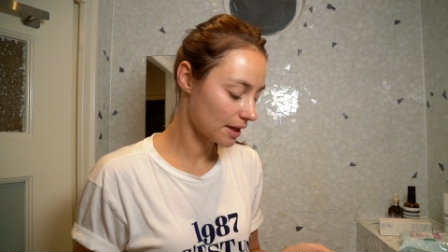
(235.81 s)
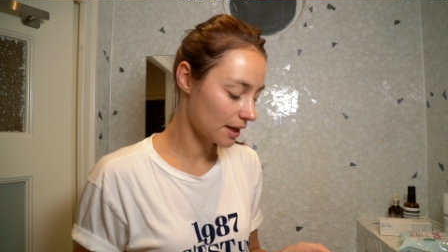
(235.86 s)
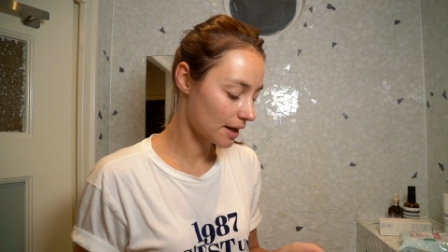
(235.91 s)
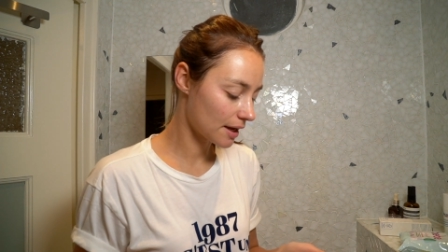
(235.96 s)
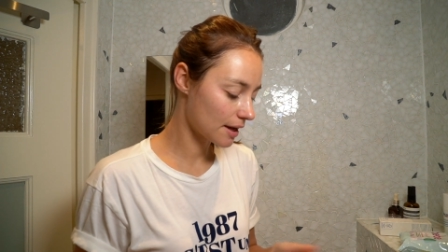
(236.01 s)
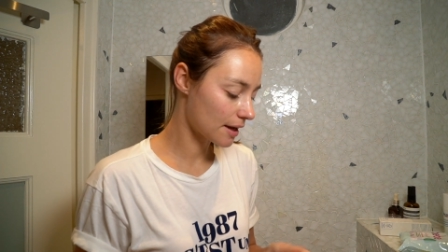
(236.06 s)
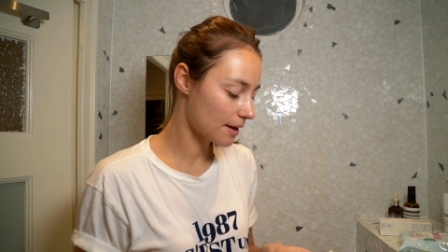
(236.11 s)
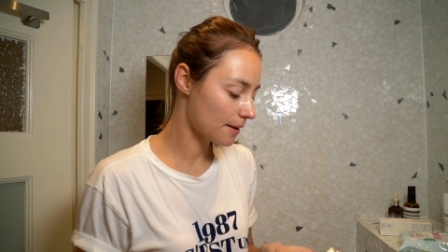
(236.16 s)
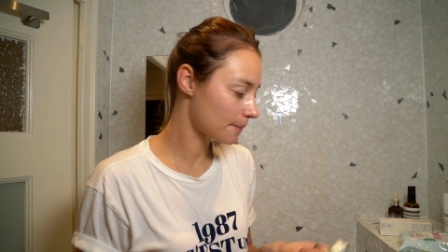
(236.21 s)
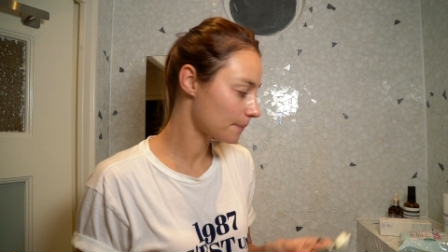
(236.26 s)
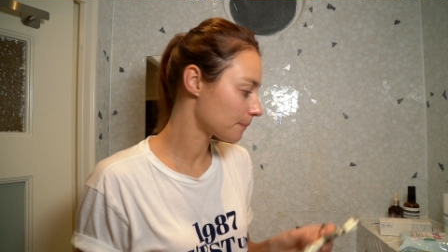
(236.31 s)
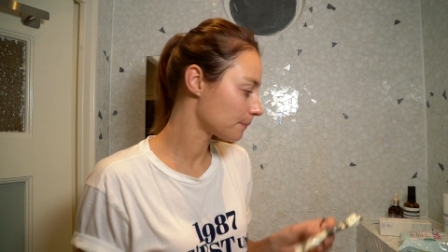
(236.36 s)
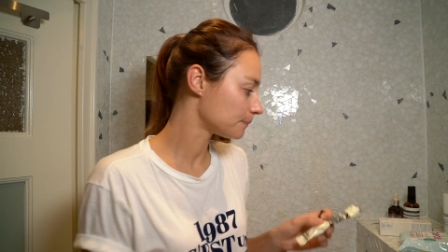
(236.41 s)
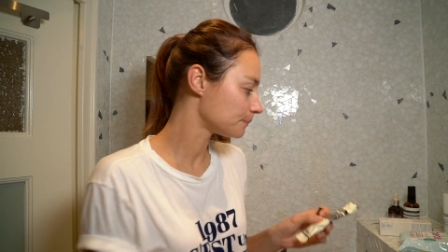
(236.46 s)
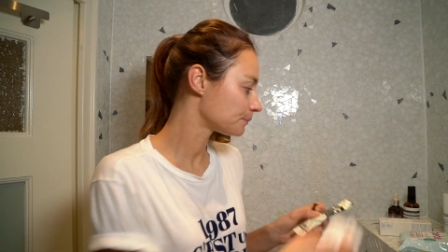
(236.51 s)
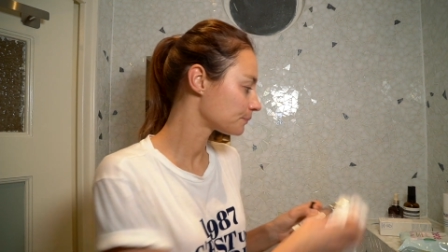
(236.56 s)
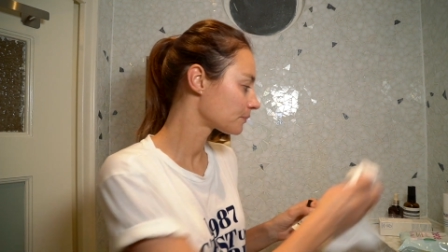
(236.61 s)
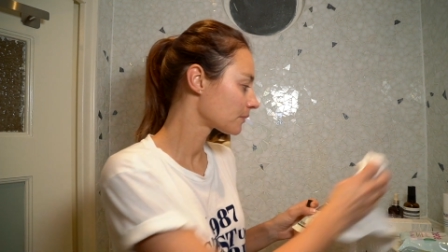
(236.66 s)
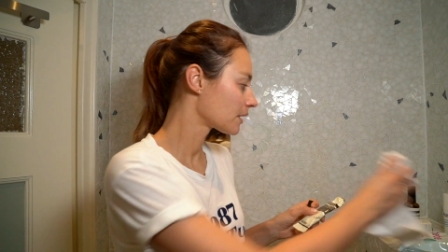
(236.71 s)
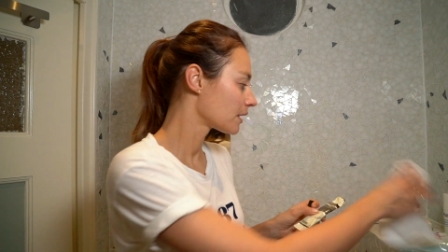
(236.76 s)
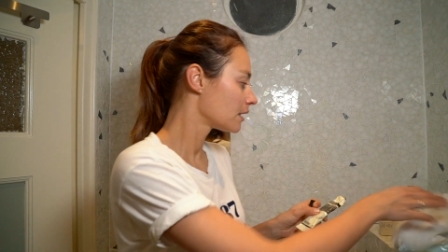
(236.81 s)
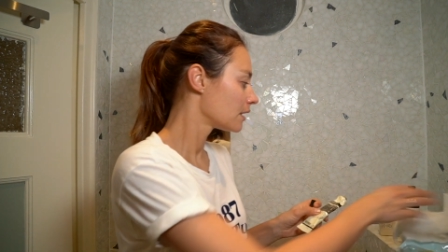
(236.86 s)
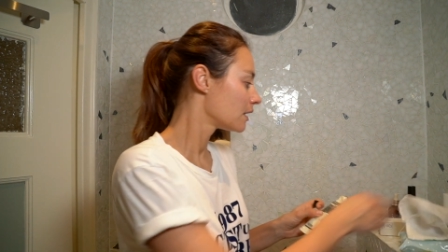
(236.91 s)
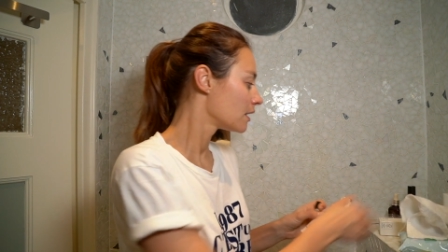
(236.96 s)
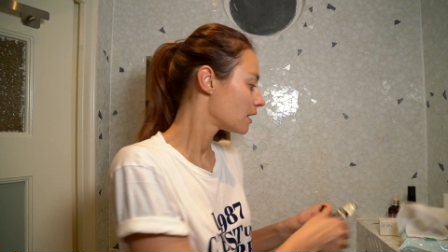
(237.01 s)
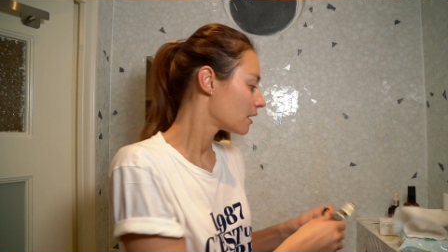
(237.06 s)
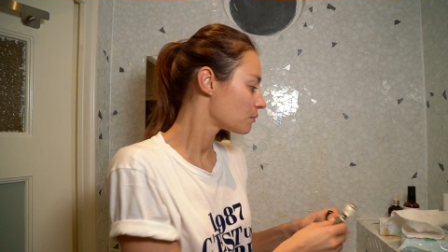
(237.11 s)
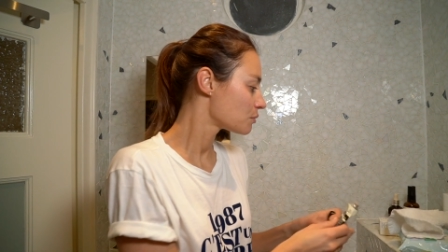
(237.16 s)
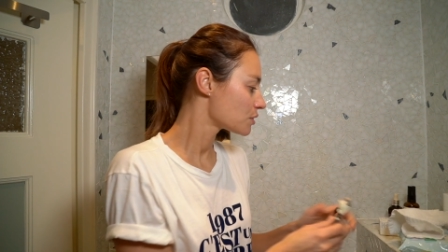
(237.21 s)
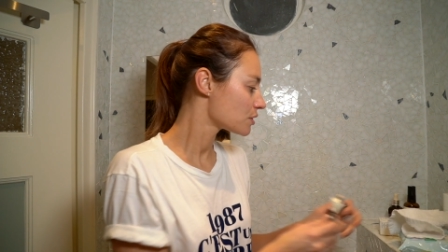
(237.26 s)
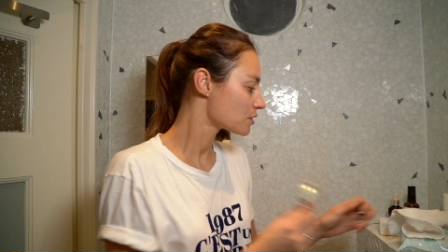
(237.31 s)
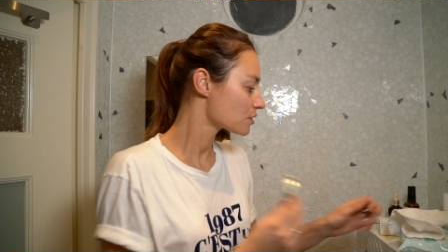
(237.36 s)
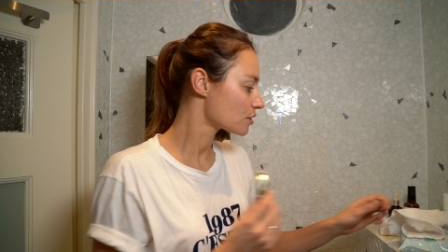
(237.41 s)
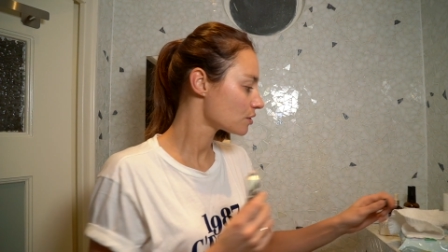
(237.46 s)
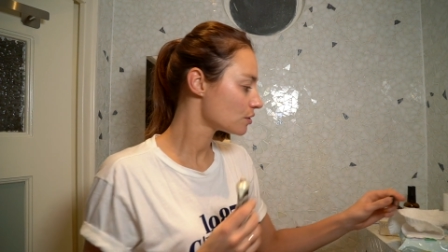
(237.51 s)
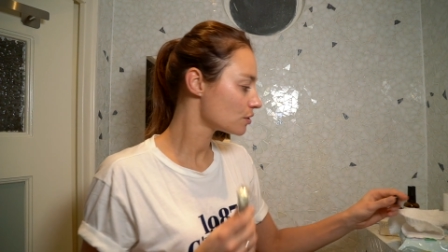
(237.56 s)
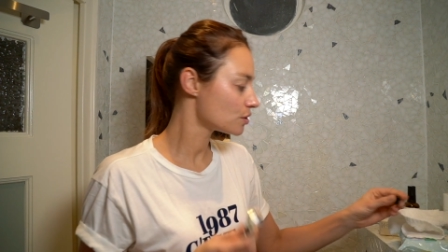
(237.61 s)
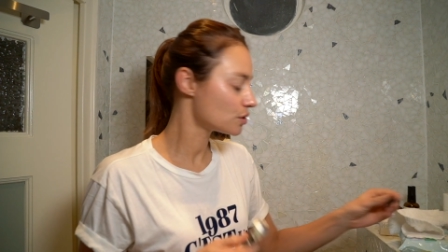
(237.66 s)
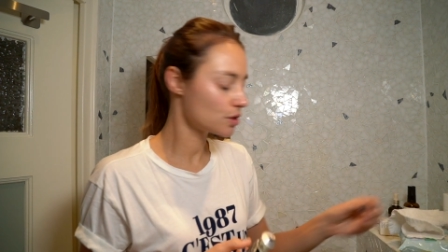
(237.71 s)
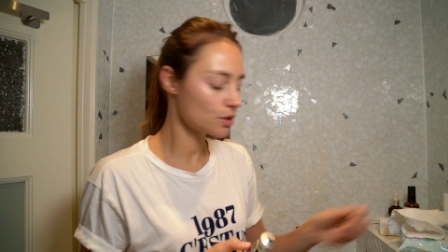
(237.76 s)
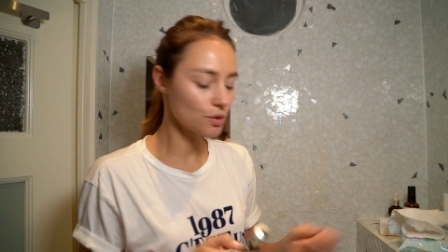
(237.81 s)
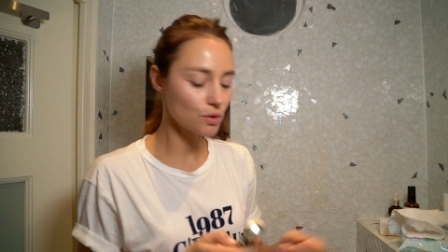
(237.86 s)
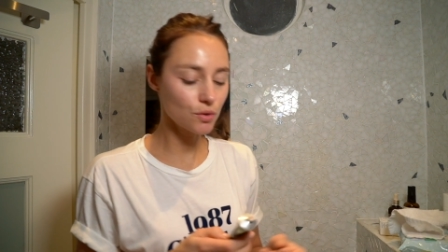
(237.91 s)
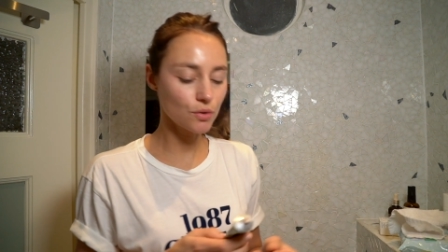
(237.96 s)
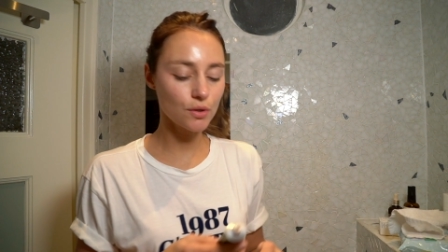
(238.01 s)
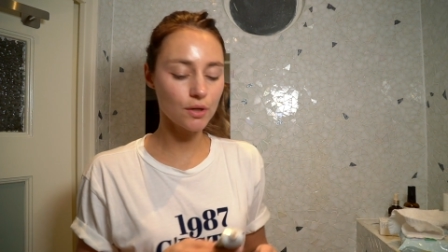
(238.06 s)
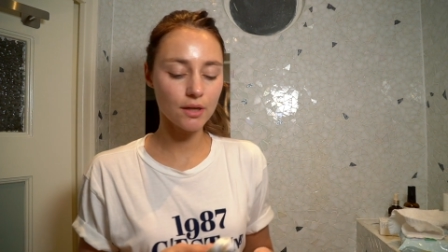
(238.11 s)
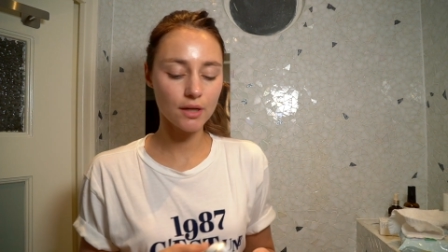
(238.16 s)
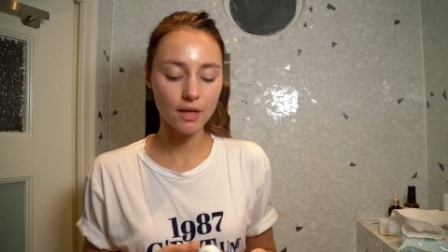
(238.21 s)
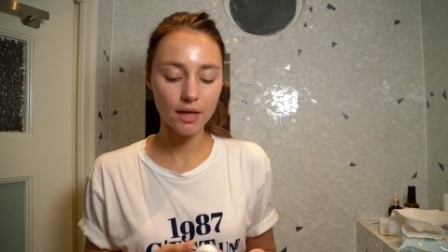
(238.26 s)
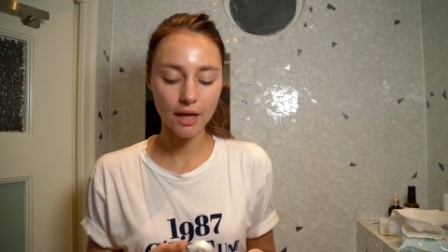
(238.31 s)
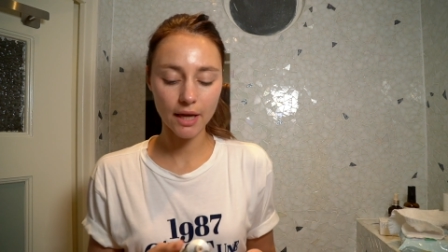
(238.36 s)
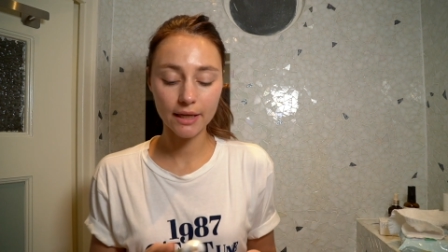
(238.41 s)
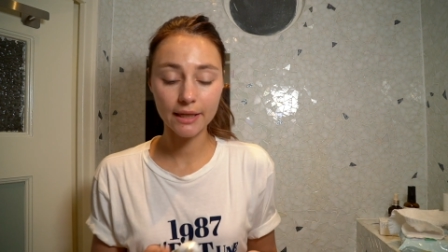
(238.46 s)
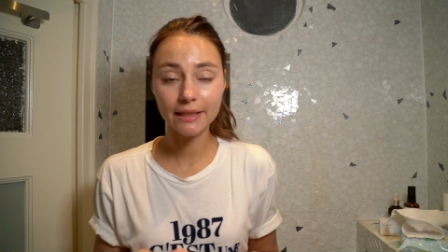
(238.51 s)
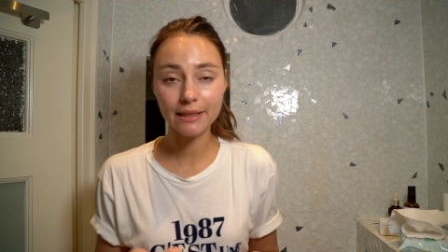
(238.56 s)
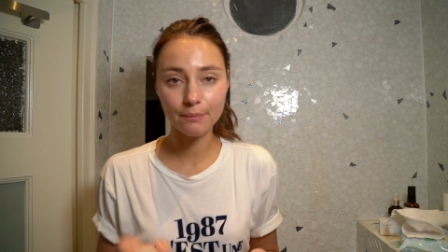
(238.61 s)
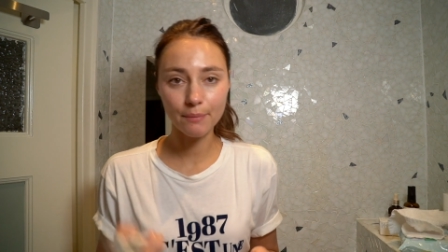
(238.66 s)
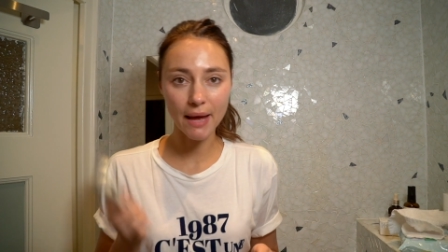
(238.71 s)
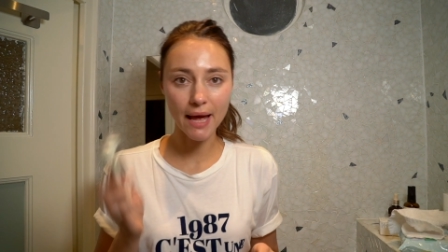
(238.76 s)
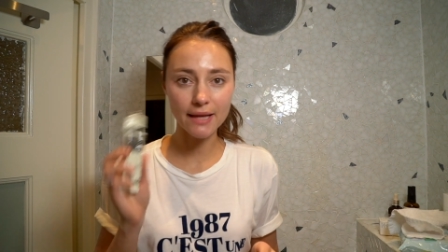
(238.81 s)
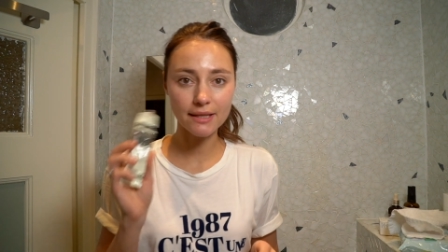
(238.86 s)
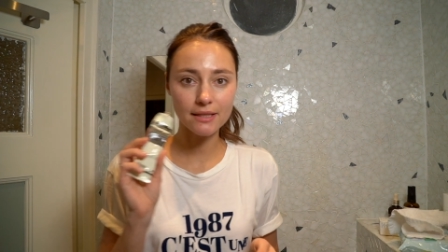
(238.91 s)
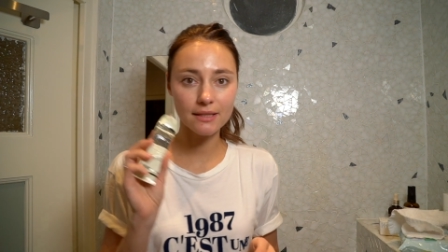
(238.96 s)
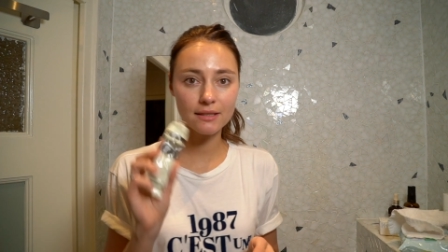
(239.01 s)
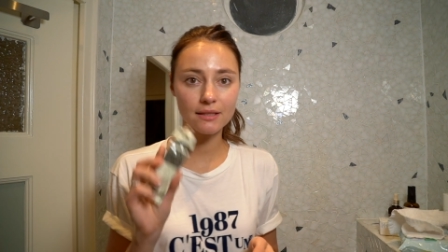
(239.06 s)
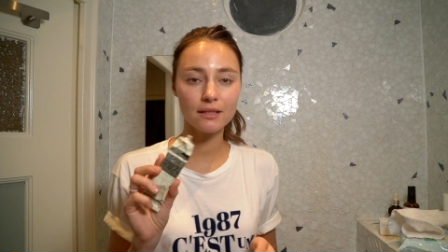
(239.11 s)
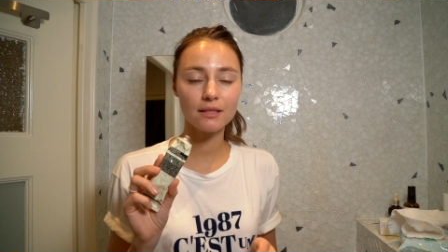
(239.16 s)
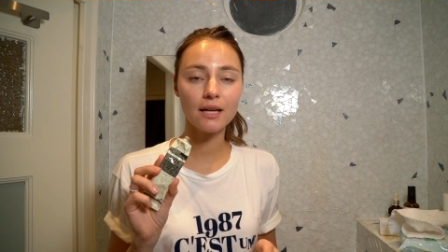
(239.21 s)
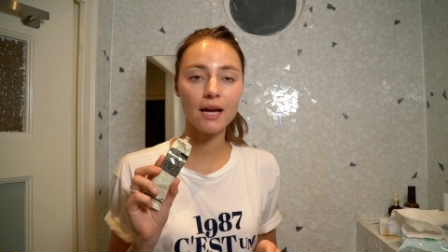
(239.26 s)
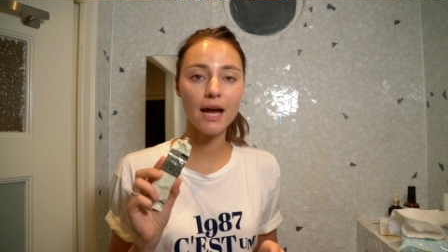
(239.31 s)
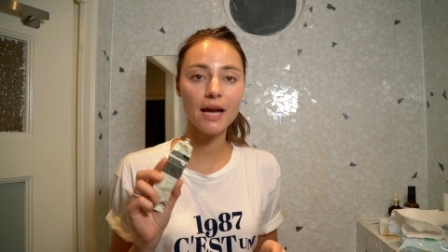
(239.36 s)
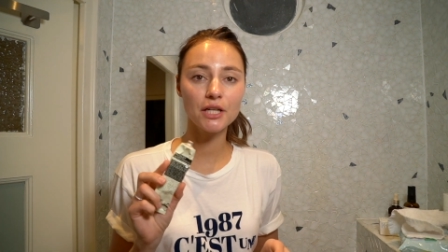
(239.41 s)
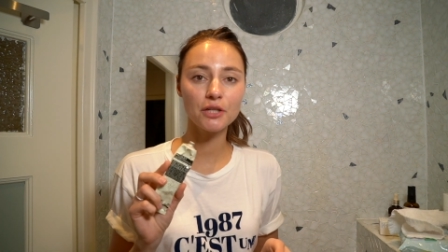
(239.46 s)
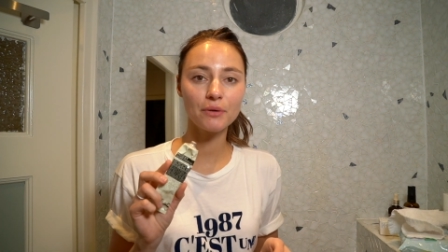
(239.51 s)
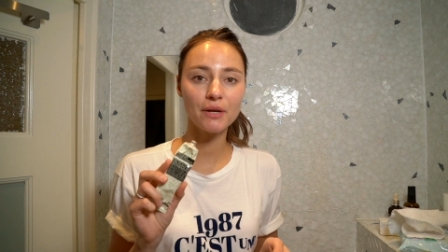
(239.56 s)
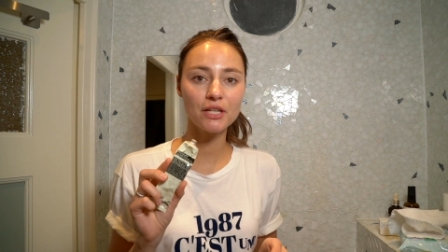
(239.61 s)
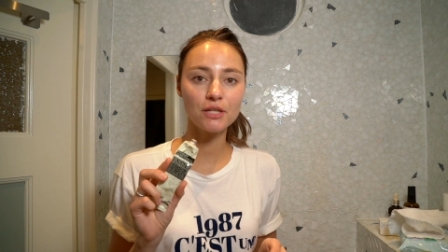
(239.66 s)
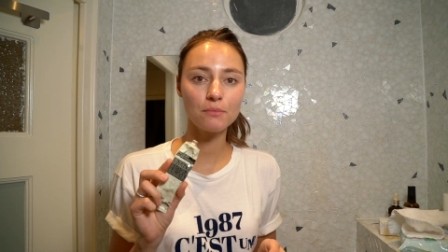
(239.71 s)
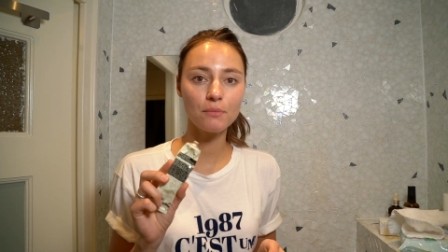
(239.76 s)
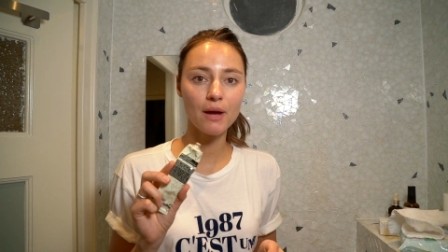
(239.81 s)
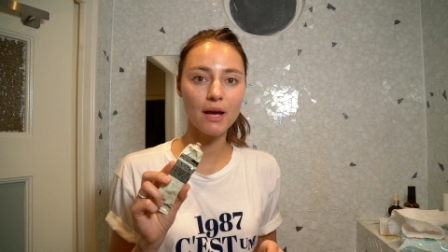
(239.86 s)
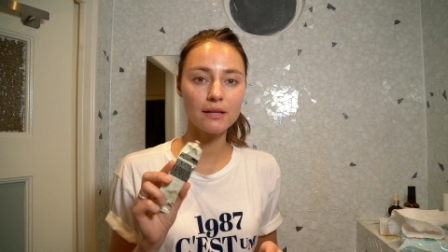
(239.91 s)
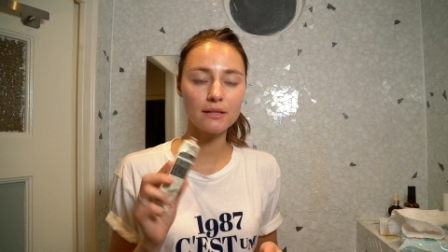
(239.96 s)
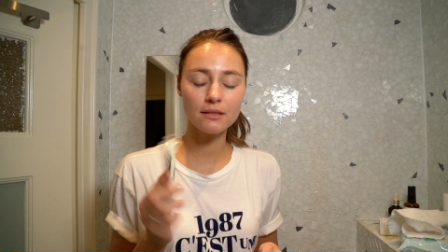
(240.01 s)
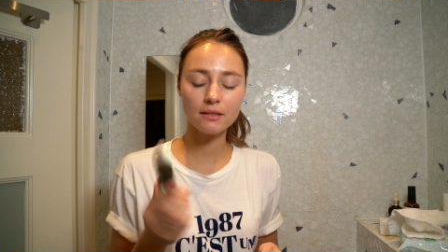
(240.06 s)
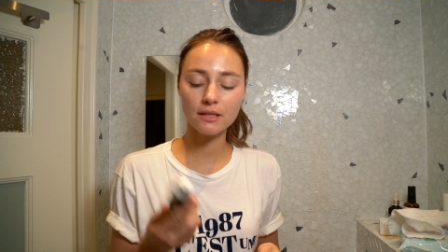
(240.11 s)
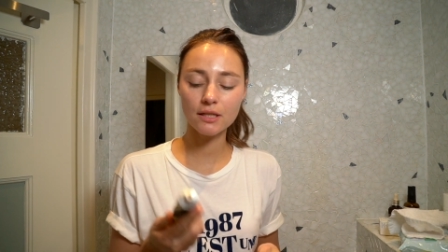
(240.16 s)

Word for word: I'm just gonna do a little mask, hydration mask.